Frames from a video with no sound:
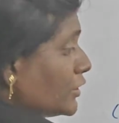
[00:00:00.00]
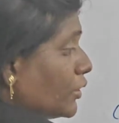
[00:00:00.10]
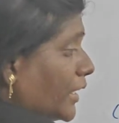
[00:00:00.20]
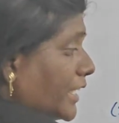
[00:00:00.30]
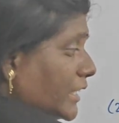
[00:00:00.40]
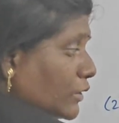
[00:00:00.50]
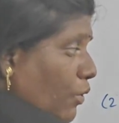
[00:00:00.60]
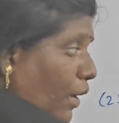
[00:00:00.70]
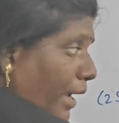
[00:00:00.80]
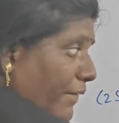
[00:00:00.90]
So, it is
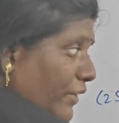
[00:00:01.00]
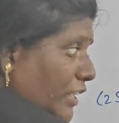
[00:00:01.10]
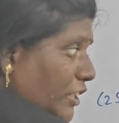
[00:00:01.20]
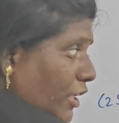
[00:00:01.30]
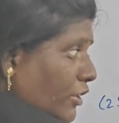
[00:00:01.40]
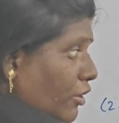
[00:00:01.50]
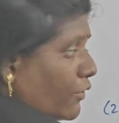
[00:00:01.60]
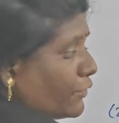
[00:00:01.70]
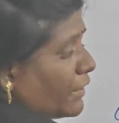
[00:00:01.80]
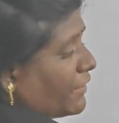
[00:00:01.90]
coefficient
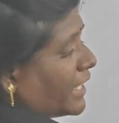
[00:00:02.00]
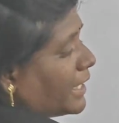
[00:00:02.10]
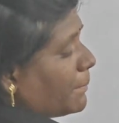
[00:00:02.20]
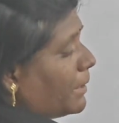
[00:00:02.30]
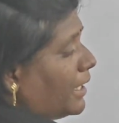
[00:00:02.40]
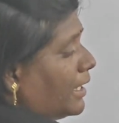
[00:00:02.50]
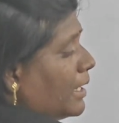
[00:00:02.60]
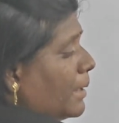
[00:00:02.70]
of the variable